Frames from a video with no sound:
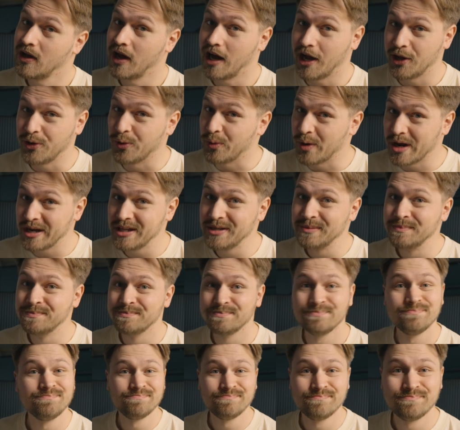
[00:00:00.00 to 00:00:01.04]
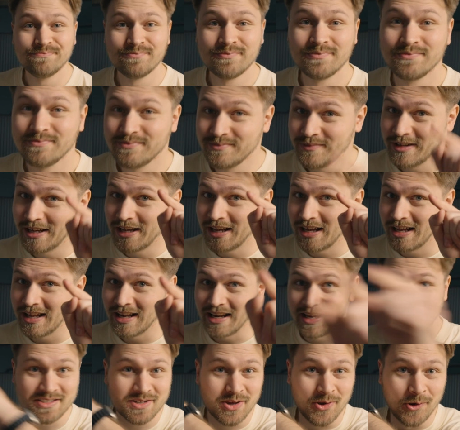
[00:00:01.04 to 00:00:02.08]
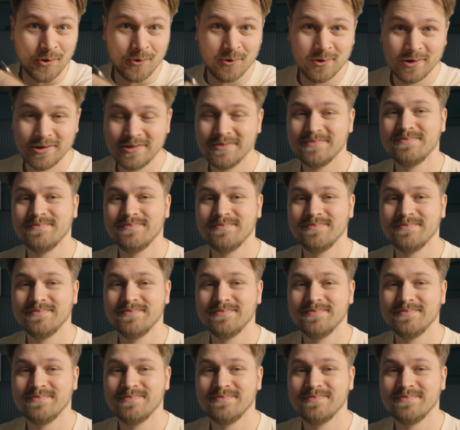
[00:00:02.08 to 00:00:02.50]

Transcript: Are you ready? Let's go.